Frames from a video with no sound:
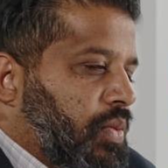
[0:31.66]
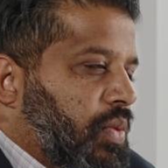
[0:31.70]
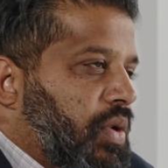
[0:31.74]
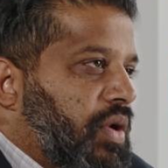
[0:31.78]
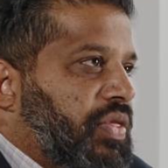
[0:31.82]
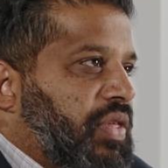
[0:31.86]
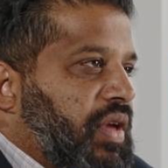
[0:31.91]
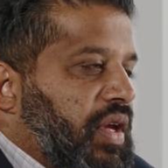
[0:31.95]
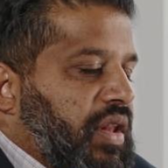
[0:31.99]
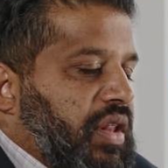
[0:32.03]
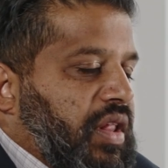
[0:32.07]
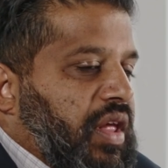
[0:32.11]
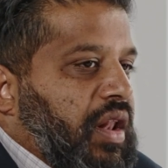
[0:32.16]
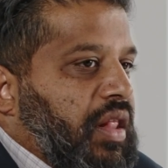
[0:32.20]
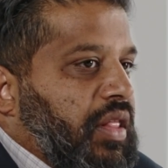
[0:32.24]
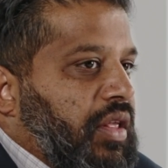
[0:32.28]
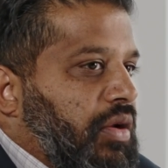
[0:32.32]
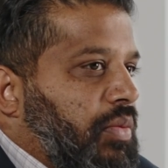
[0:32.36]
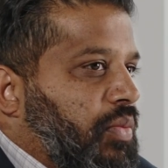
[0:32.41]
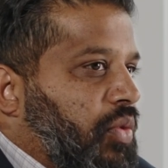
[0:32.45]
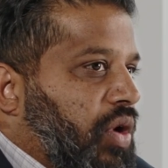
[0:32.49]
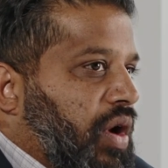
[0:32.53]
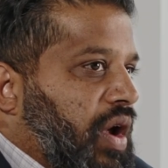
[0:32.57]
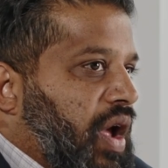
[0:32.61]
Where things get a
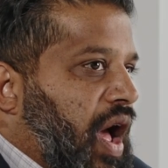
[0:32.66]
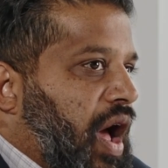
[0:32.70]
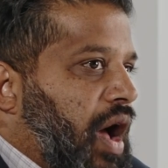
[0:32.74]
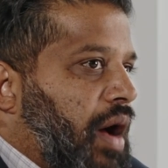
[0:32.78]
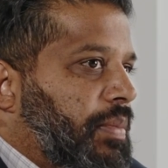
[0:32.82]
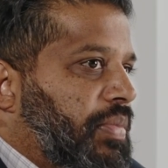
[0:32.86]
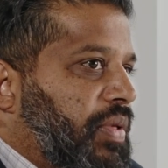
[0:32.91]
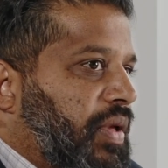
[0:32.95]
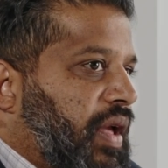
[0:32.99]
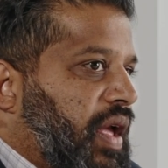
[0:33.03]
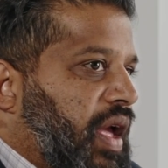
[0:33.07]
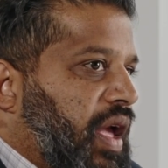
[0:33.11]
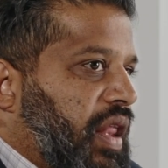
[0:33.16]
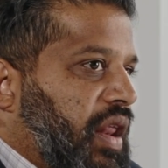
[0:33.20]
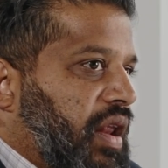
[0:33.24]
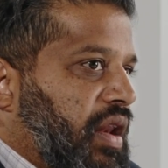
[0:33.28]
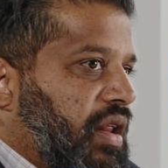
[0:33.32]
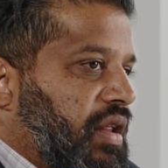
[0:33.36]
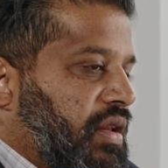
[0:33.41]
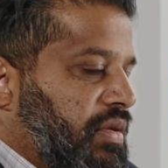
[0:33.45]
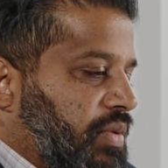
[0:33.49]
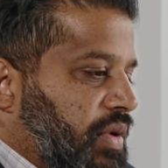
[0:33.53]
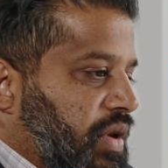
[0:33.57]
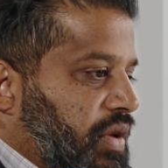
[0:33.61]
little more complicated
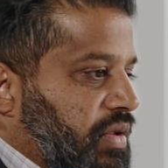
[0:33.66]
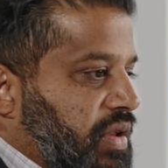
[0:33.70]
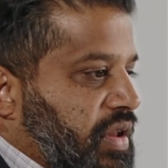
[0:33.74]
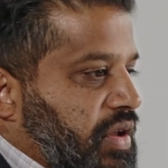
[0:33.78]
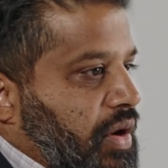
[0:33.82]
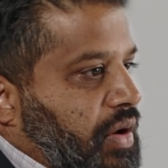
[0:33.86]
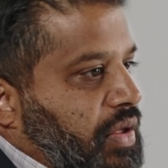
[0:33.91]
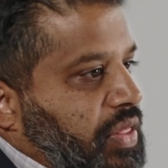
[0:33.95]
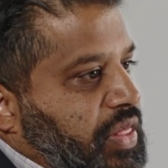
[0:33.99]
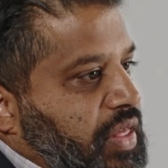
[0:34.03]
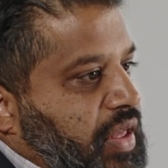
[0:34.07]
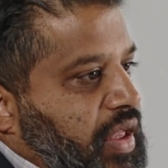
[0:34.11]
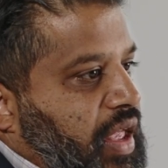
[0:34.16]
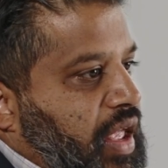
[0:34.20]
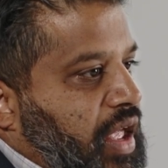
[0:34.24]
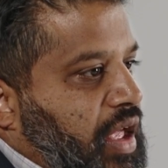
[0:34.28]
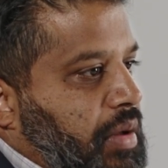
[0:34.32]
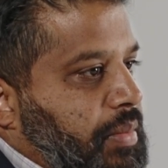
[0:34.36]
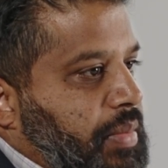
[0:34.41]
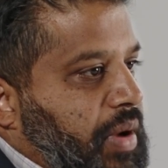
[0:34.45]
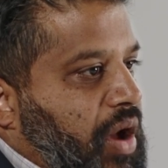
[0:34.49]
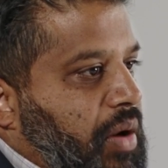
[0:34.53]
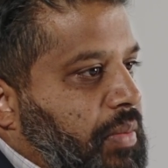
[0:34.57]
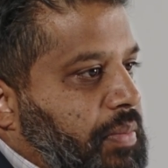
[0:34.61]
is when you start thinking
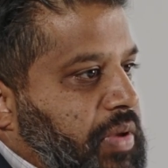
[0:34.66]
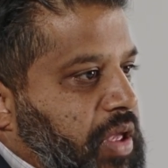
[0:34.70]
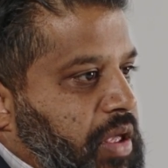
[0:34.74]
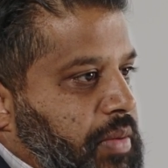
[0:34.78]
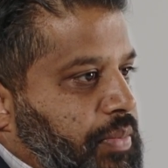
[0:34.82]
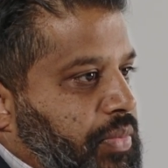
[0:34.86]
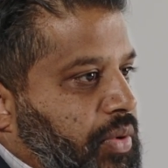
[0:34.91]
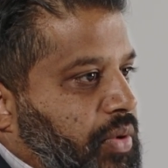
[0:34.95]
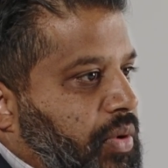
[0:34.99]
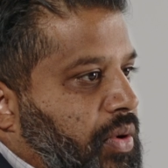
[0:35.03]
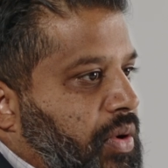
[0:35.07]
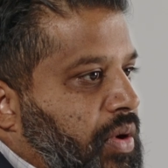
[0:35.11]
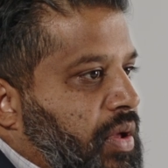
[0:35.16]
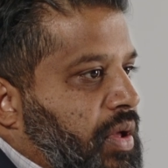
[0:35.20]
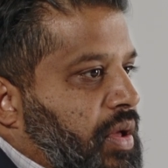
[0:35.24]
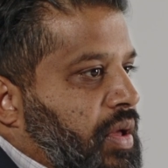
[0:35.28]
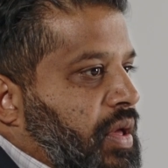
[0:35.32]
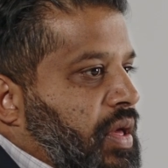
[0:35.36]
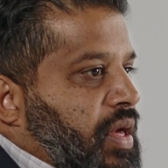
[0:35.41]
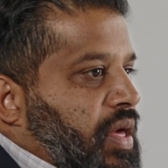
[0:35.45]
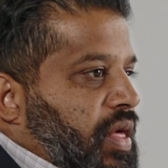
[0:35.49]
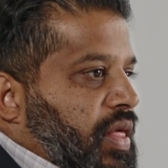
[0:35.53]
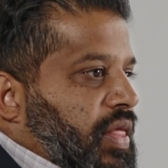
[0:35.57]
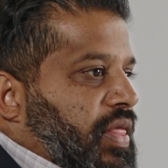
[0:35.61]
about people
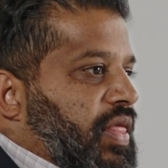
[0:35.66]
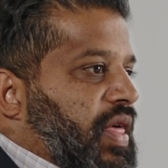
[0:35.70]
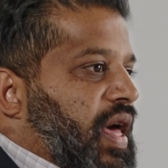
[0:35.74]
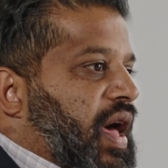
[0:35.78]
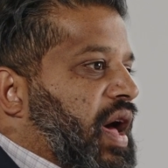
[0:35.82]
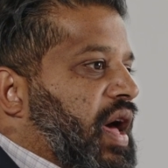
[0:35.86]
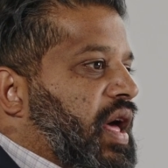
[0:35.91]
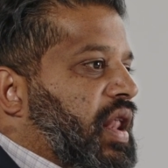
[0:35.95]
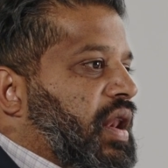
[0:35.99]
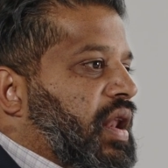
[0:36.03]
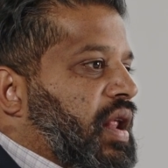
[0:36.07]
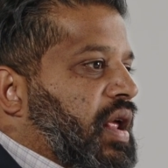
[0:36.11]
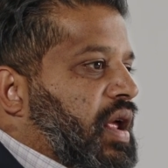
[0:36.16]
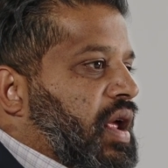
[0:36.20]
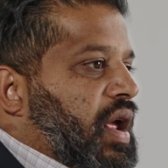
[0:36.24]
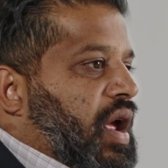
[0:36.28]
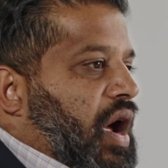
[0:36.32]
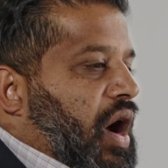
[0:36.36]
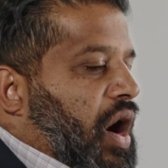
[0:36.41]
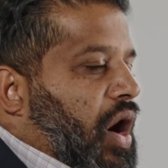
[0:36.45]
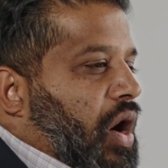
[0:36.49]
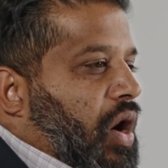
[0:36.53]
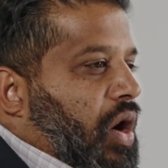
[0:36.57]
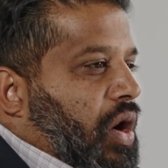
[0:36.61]
that
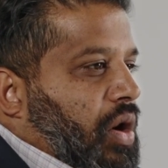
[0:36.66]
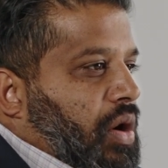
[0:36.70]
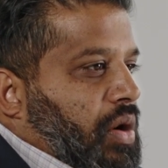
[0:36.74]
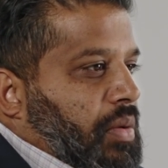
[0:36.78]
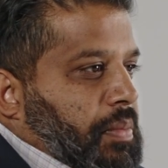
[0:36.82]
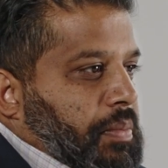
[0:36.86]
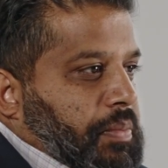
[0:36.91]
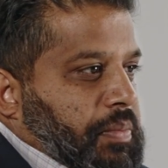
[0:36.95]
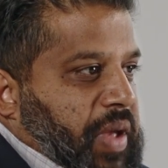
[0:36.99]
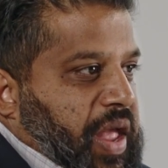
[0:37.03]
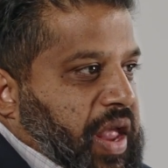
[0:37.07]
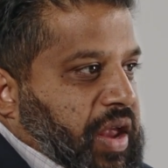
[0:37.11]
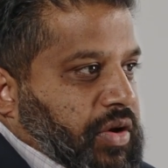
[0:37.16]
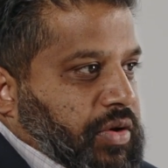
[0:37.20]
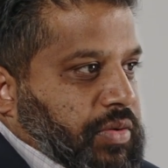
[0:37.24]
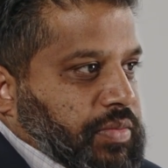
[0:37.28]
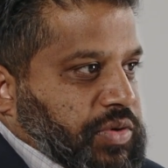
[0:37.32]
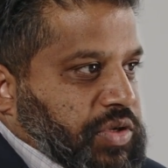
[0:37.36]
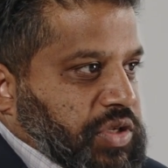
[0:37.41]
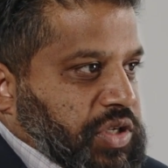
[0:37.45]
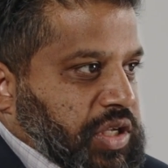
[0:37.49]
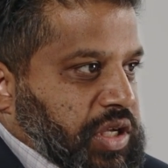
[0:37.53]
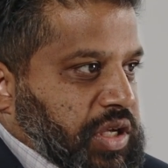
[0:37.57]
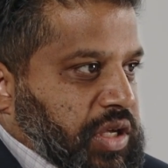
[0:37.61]
are
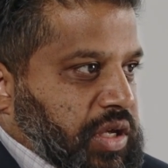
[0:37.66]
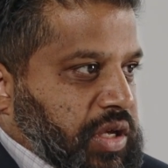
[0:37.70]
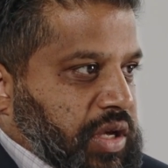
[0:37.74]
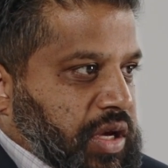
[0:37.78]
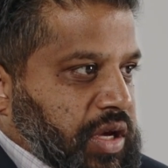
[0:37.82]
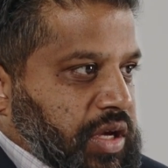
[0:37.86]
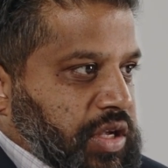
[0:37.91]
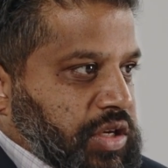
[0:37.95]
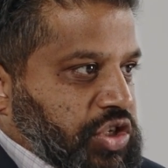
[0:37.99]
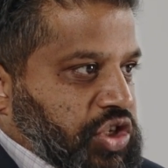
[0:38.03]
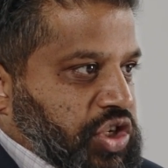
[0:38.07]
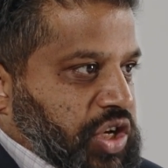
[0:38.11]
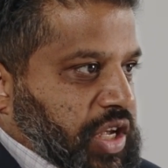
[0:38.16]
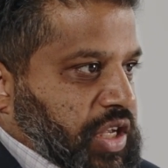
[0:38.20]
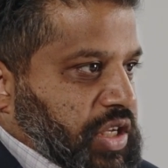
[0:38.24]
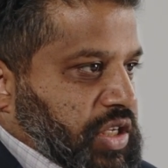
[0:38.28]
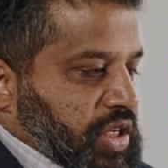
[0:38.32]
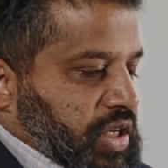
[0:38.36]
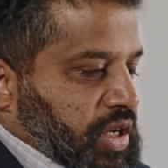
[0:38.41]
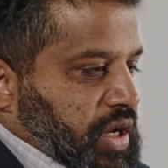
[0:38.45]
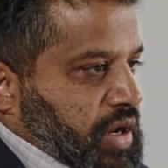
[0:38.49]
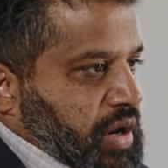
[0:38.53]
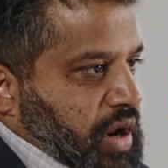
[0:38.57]
bankruptcy adjacent.